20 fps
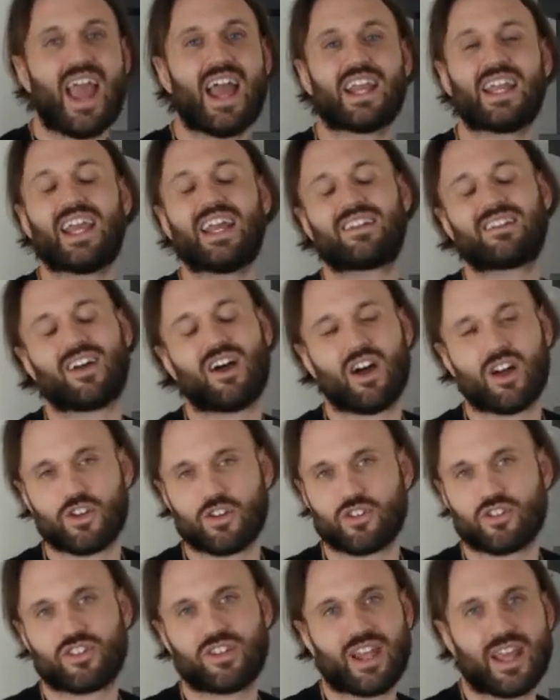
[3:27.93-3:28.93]
and get to
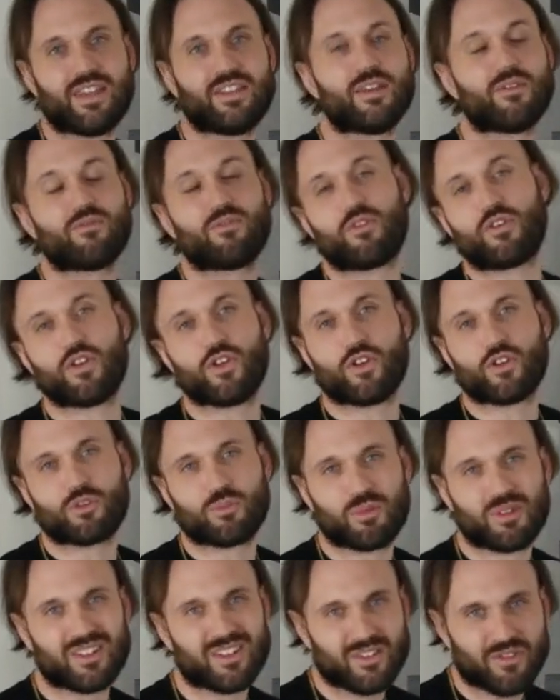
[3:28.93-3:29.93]
understand them for your
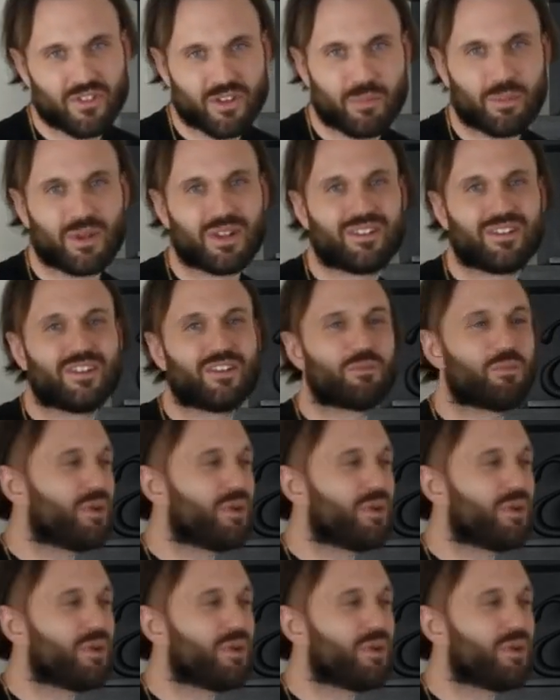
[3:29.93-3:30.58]
specific business.